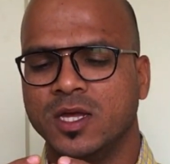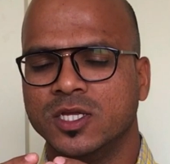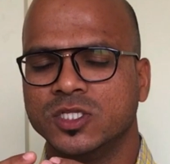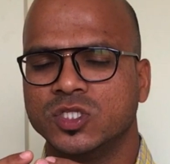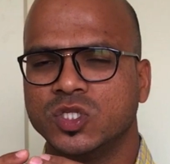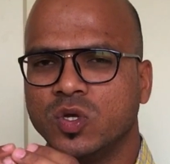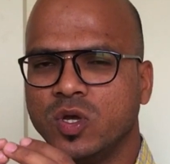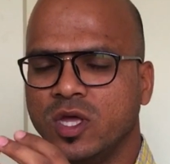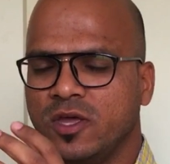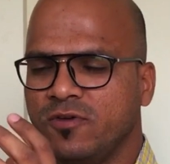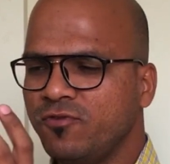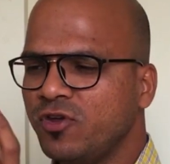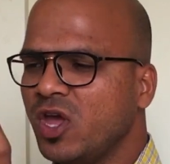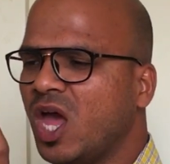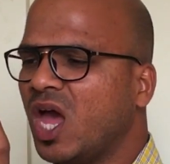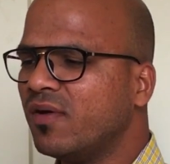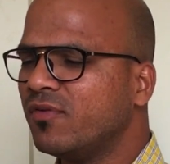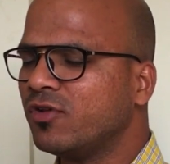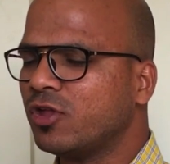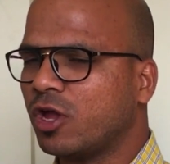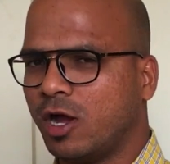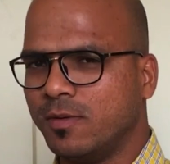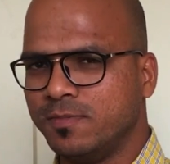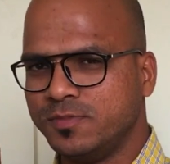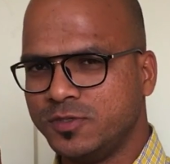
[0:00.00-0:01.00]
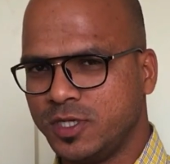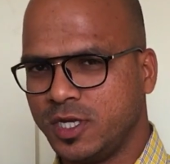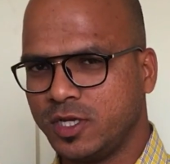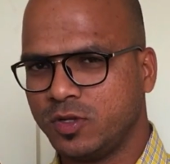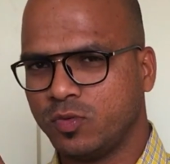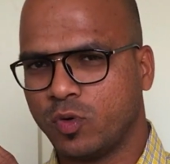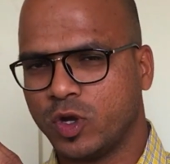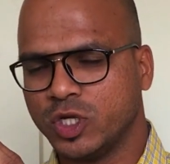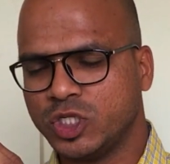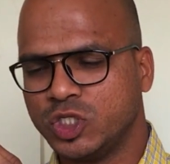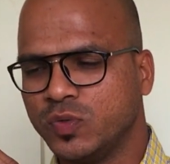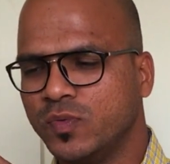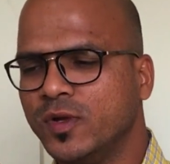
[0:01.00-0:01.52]
So if you have an
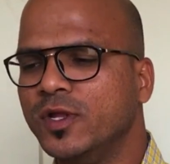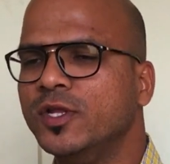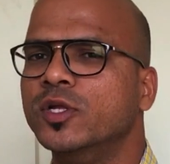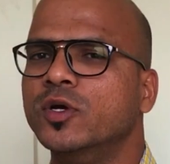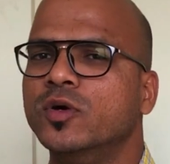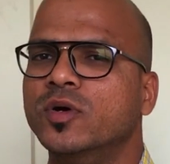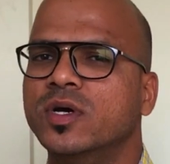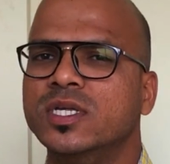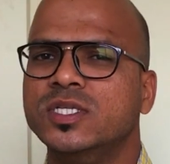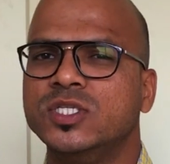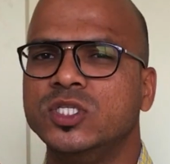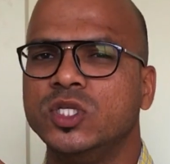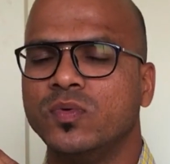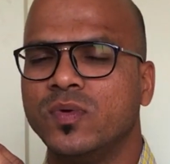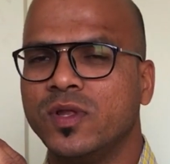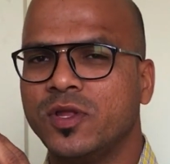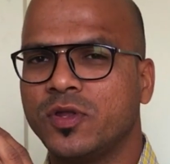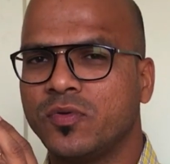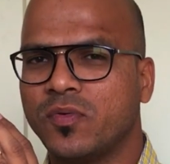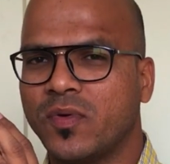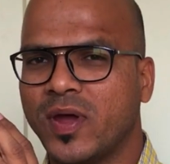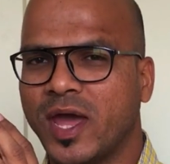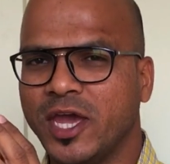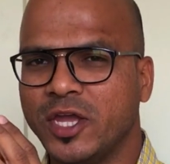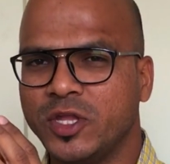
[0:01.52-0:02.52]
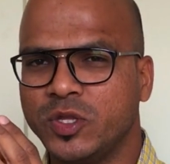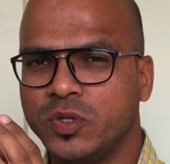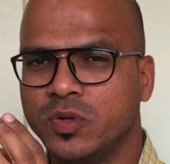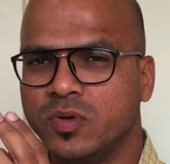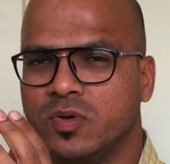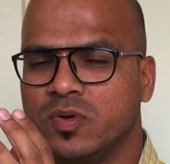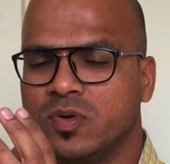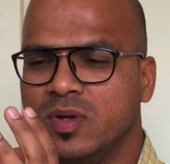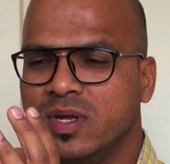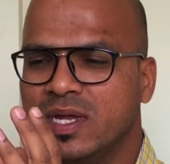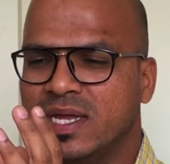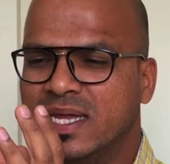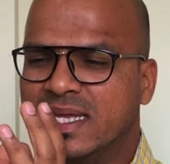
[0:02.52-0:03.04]
object, what you will do is you will try
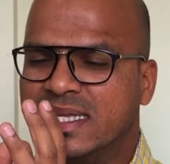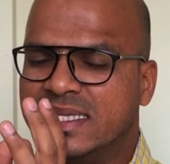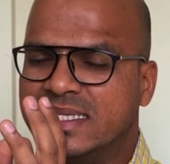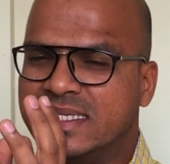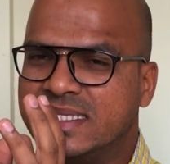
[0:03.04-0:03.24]
to